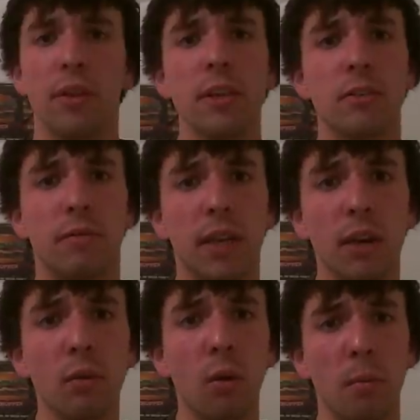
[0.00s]
This
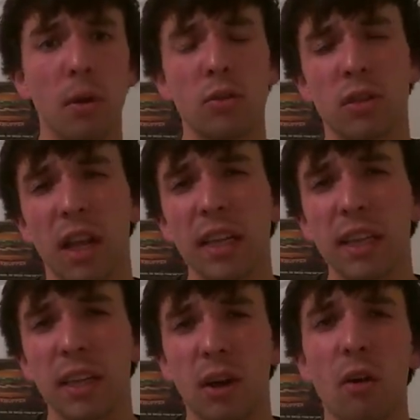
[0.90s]
video will most
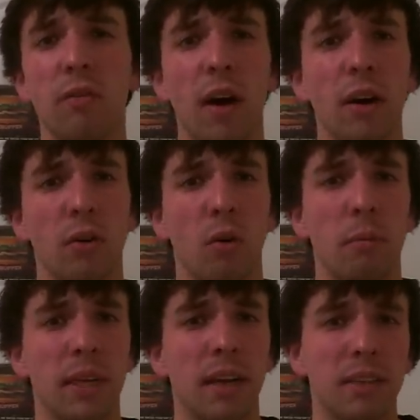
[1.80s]
likely go viral
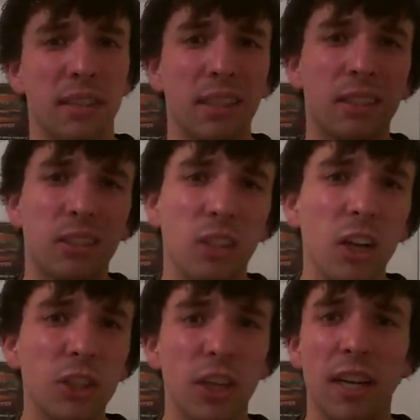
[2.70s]
because it's
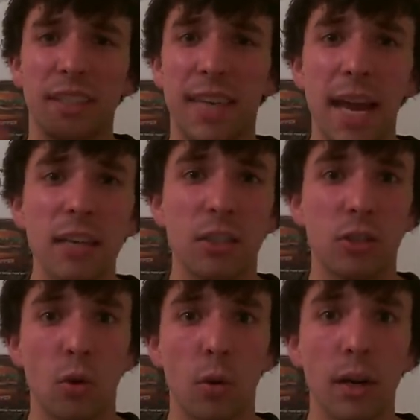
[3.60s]
such an intense
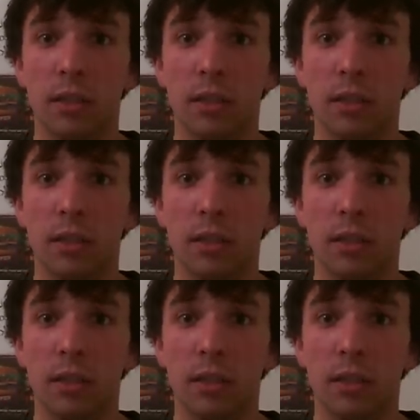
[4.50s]
story.